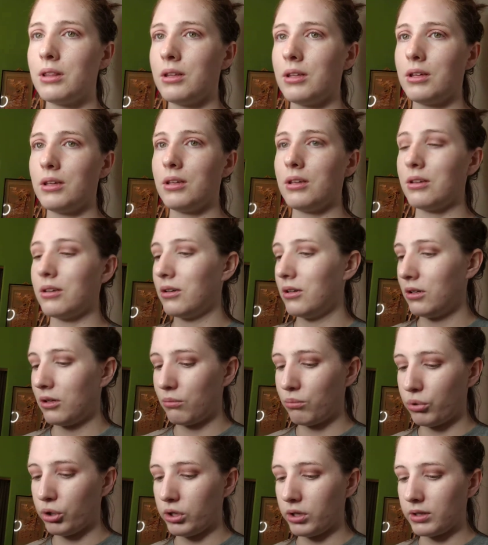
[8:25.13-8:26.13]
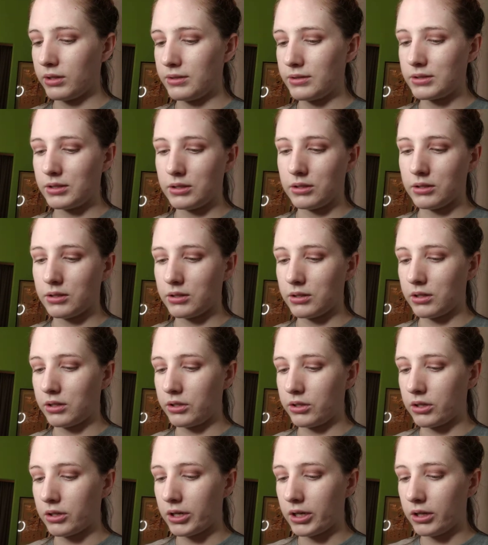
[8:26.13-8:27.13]
the put concealer
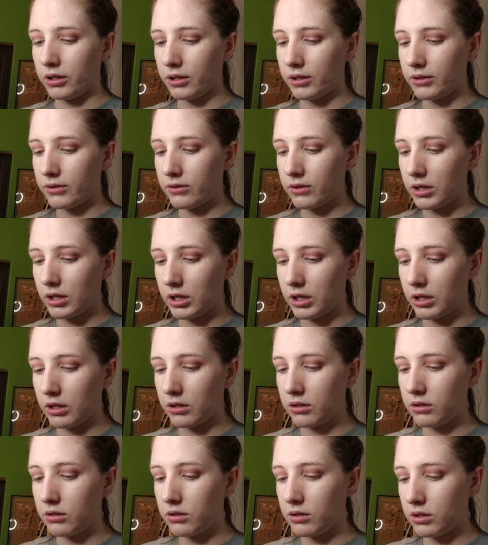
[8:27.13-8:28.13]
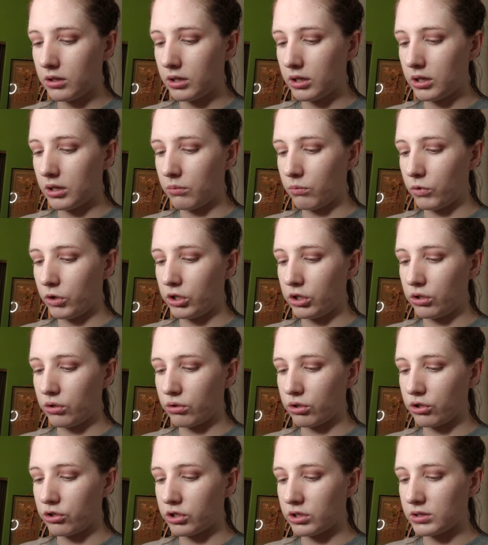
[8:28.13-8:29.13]
on your eyelids thing, when you
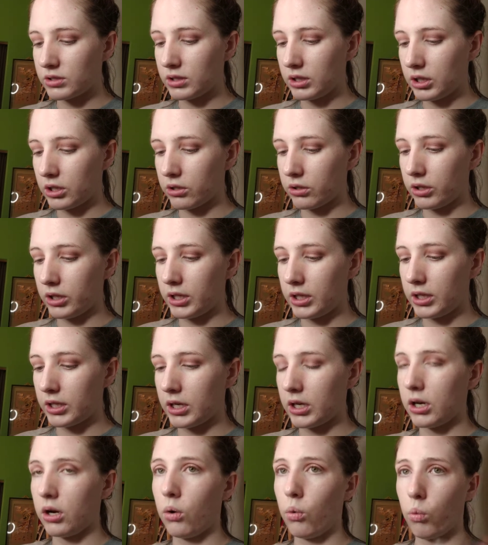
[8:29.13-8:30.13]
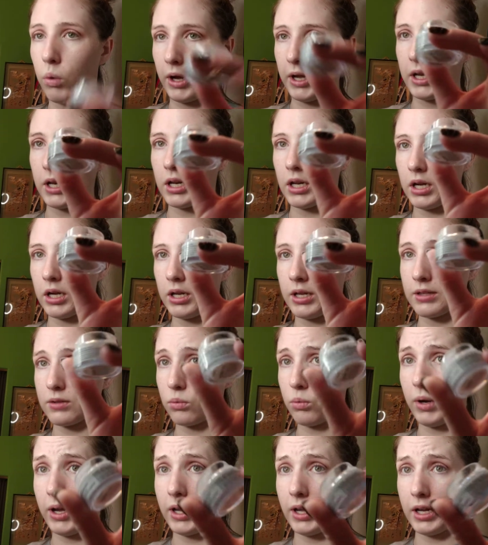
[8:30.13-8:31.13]
could just literally get it's
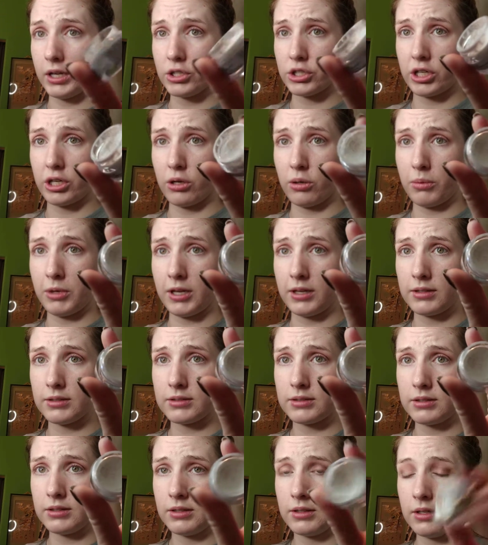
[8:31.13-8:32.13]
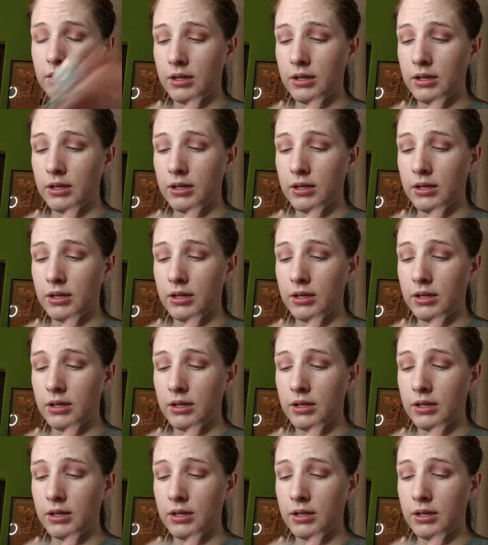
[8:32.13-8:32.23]
a white eyeshadow base,